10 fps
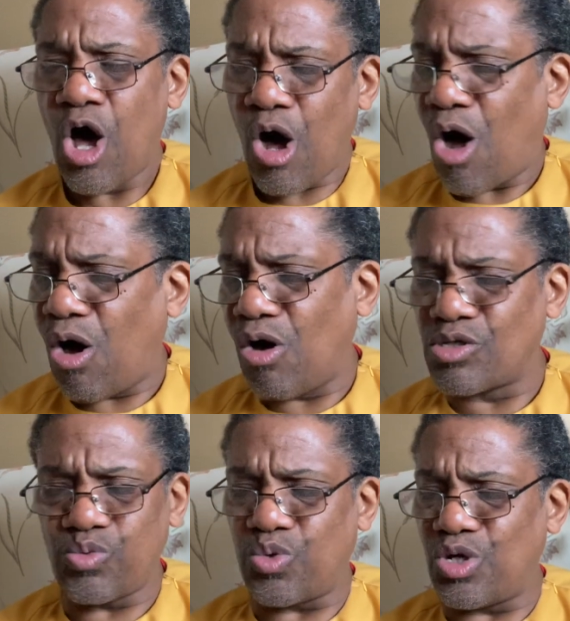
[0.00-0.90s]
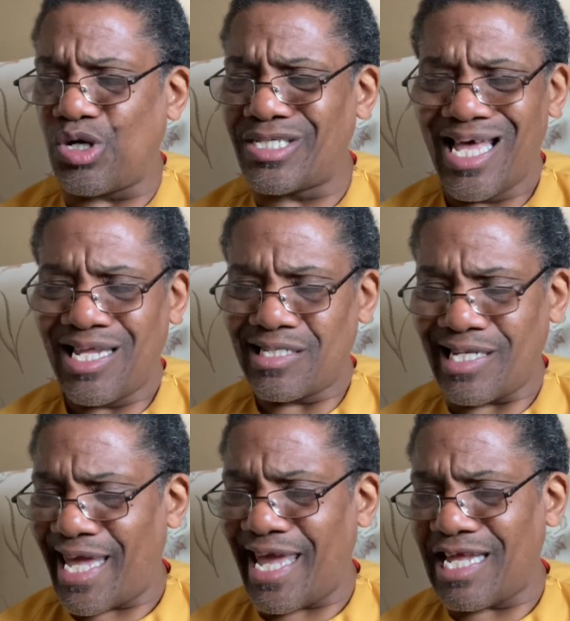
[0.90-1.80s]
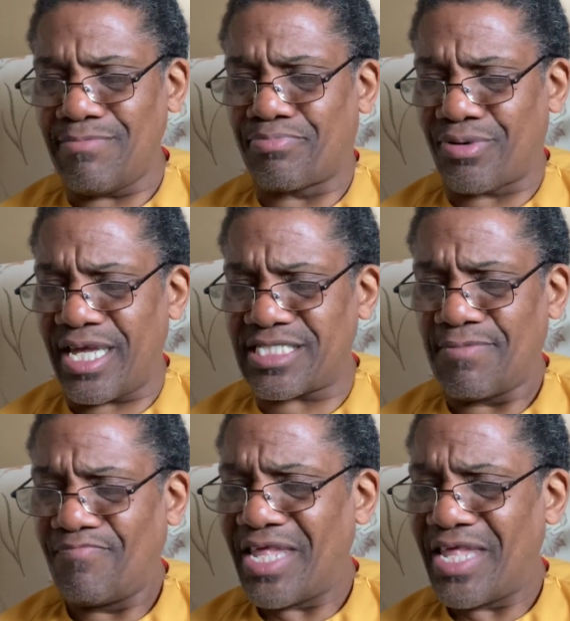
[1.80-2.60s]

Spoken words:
hauled wood, laid bricks.